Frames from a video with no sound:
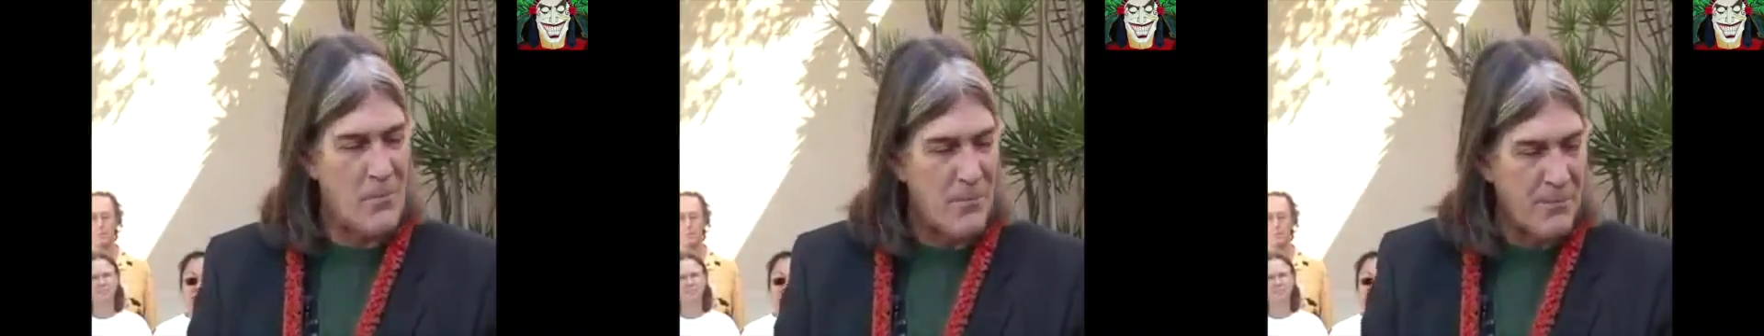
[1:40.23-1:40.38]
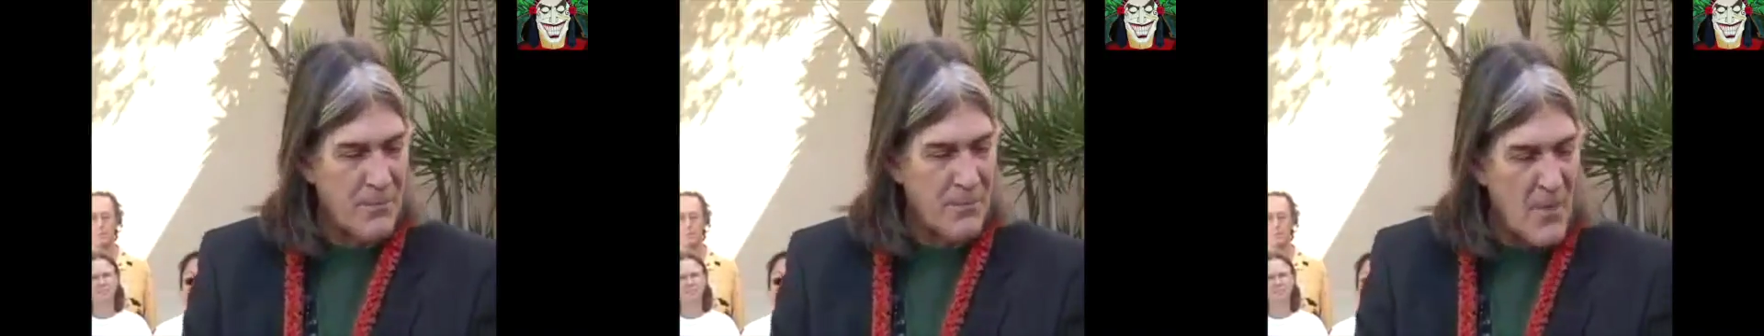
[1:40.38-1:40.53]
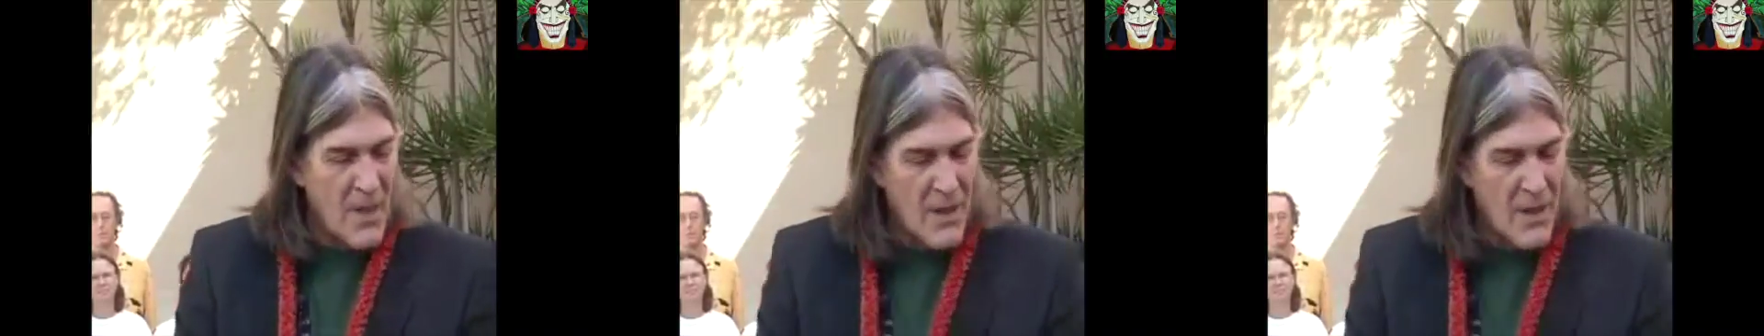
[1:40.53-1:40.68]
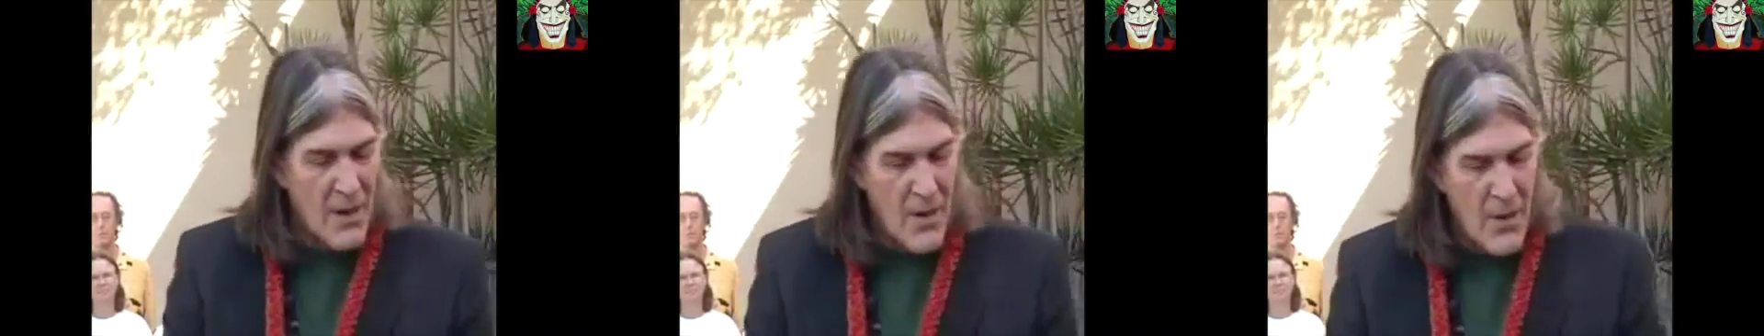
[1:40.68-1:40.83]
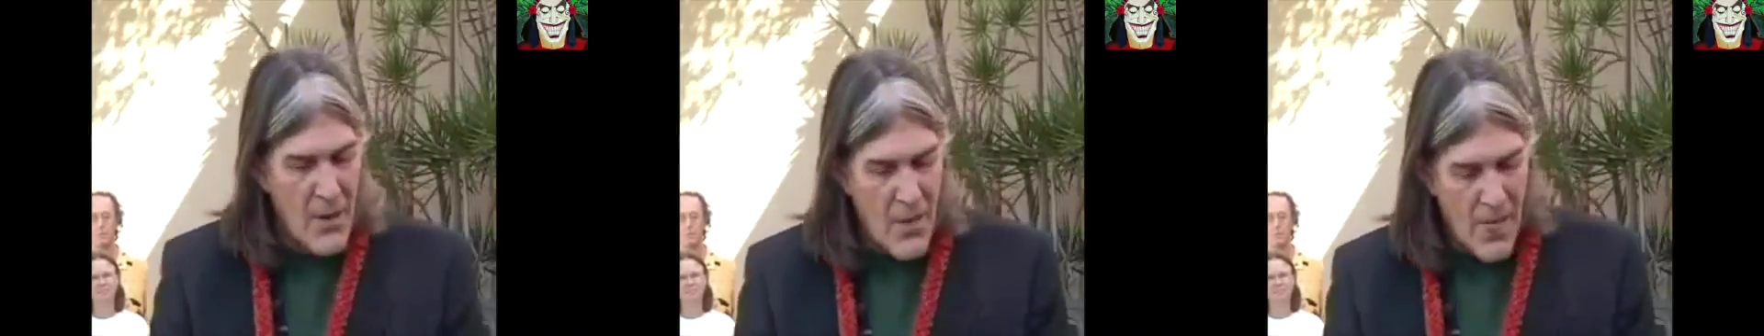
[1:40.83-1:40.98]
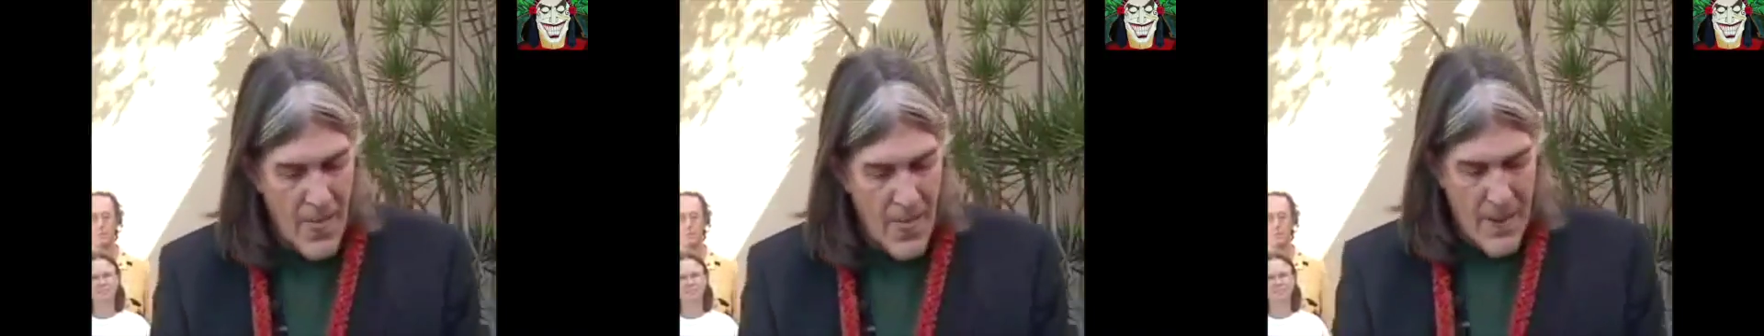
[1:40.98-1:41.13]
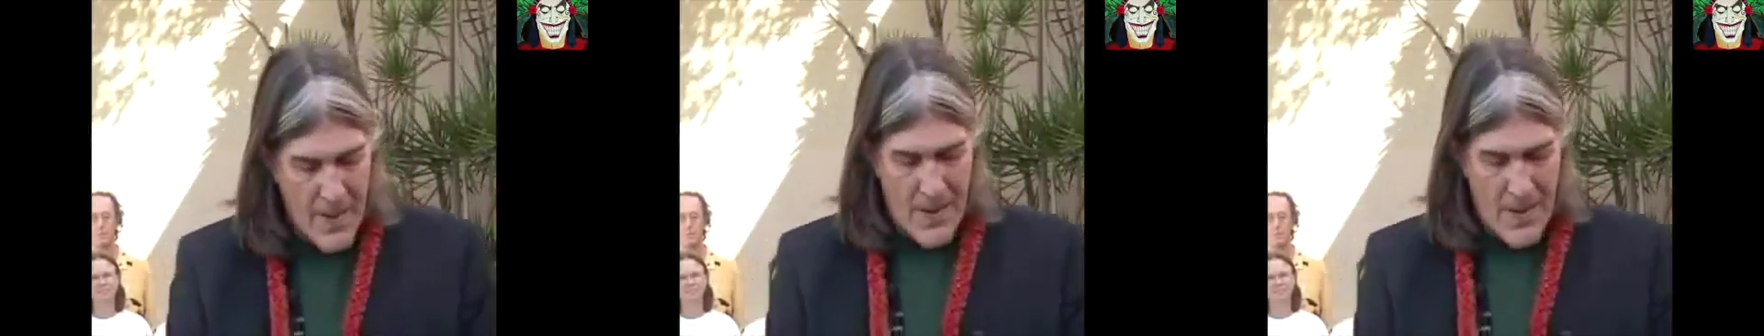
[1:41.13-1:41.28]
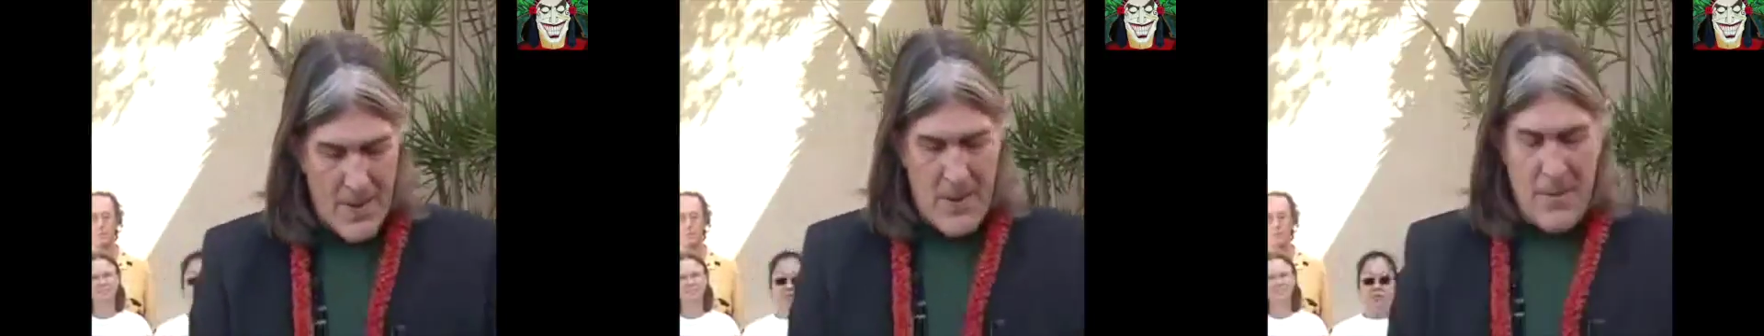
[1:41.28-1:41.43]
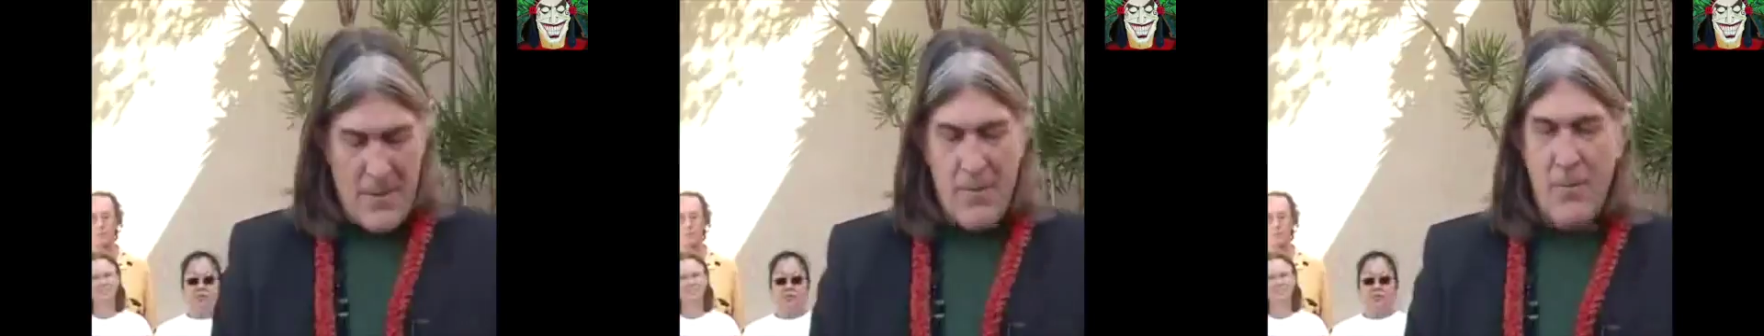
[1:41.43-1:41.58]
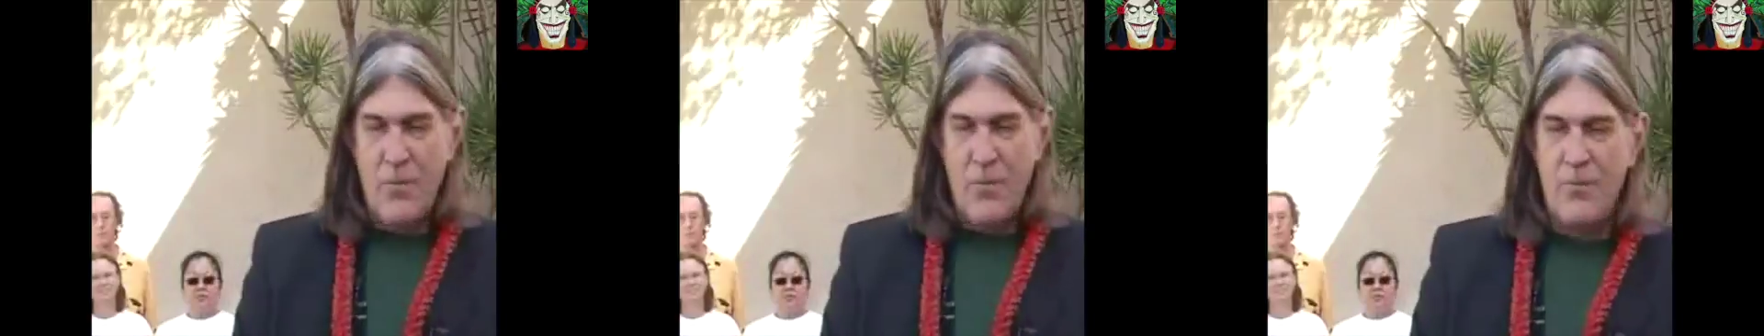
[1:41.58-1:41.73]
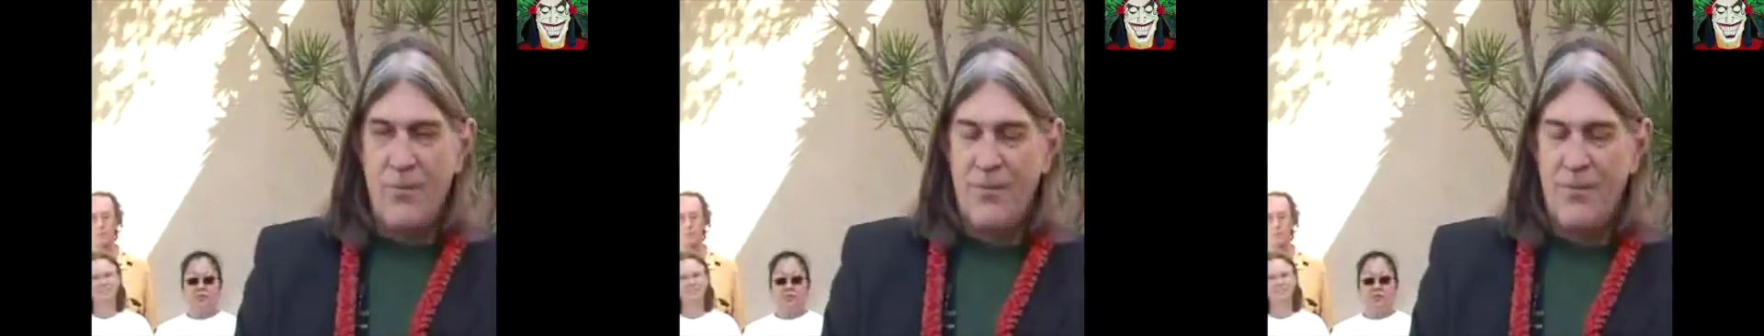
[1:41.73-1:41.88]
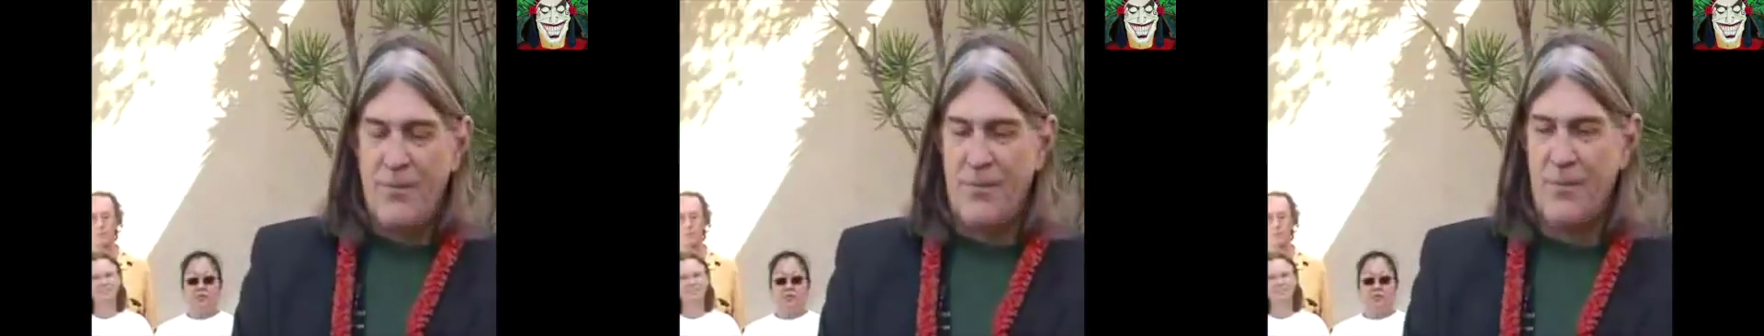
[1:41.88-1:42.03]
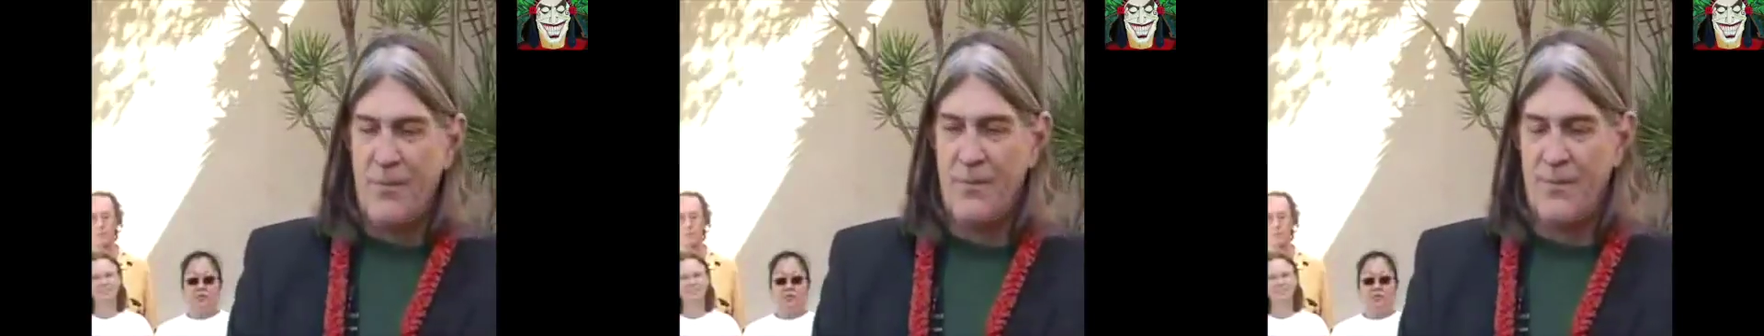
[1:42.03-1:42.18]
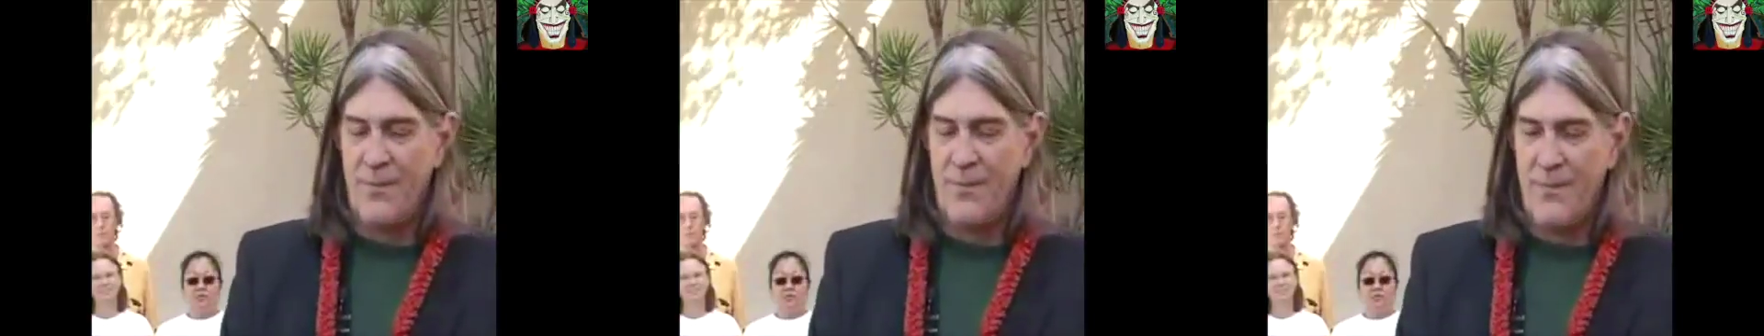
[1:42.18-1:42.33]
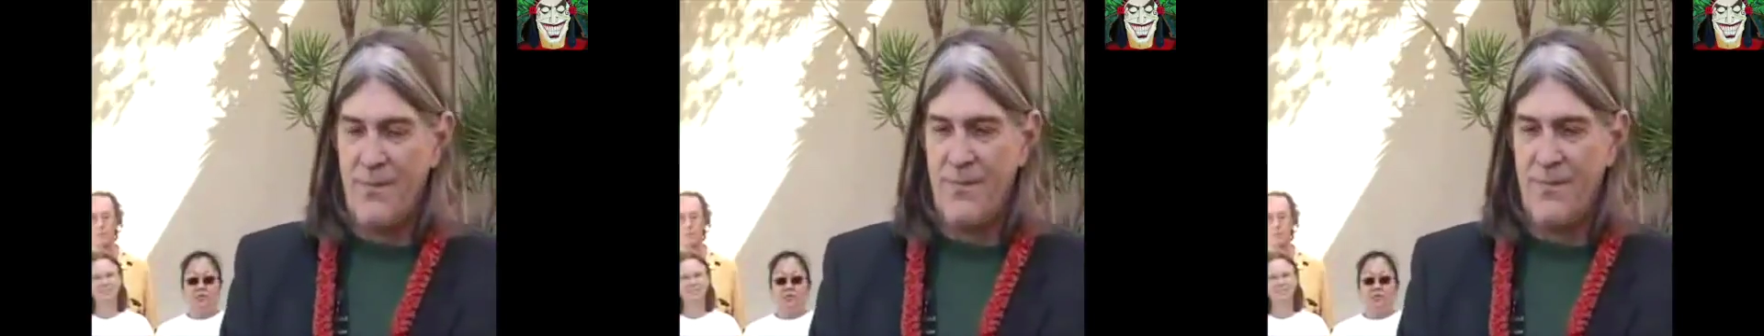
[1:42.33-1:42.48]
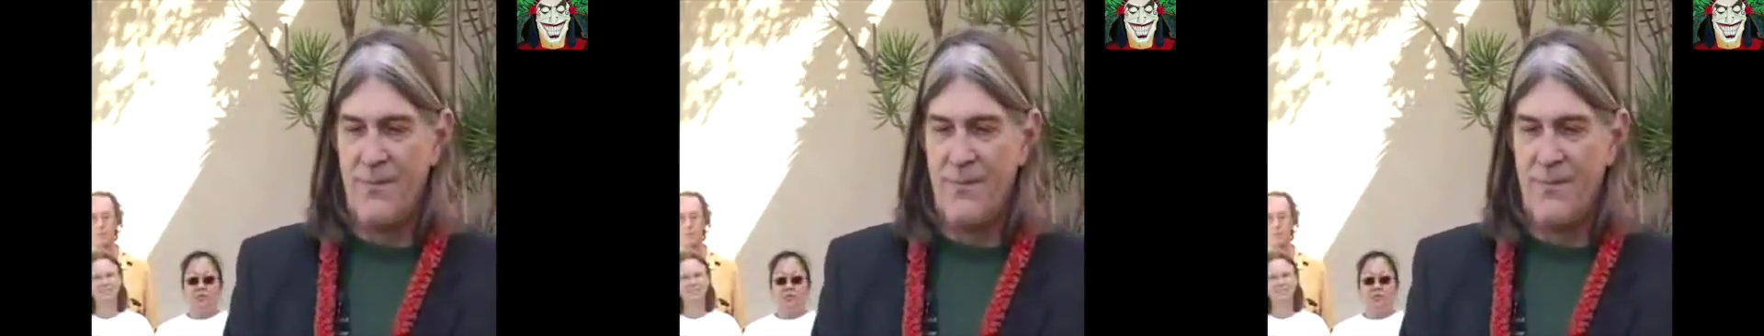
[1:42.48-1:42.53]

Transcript: because this is a question people like to get hung up on,